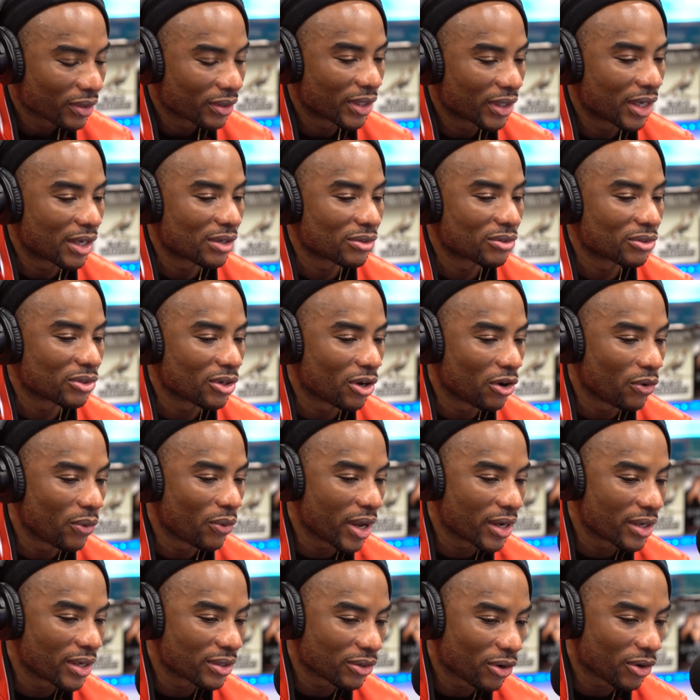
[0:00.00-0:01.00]
There's no
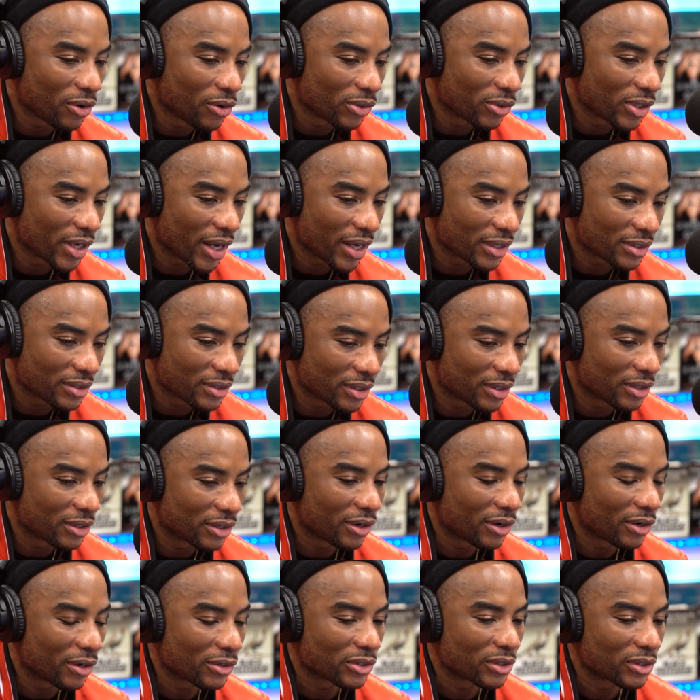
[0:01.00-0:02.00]
way this old ass city
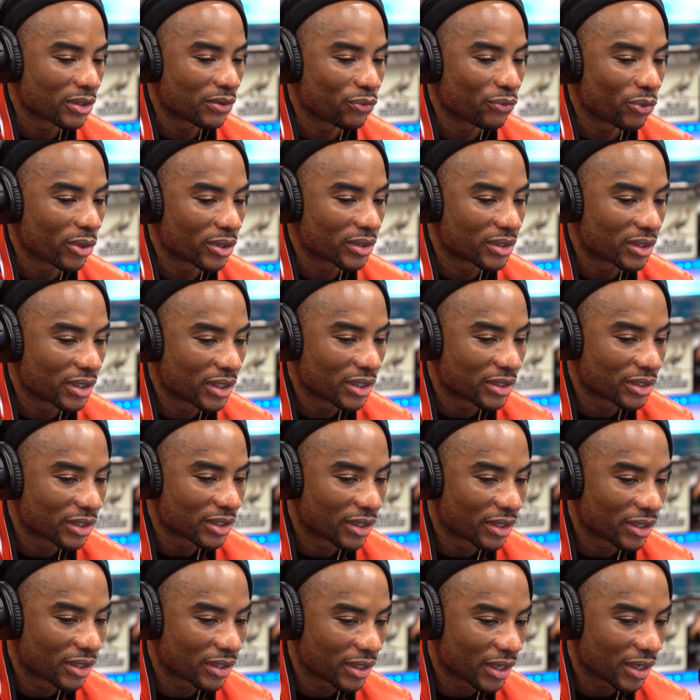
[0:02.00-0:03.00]
girl should have won
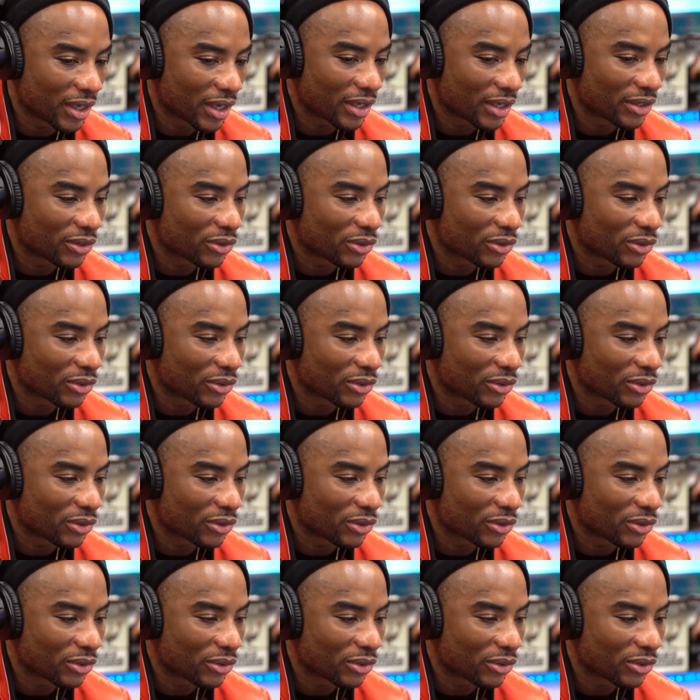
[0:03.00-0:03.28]
teacher of the year.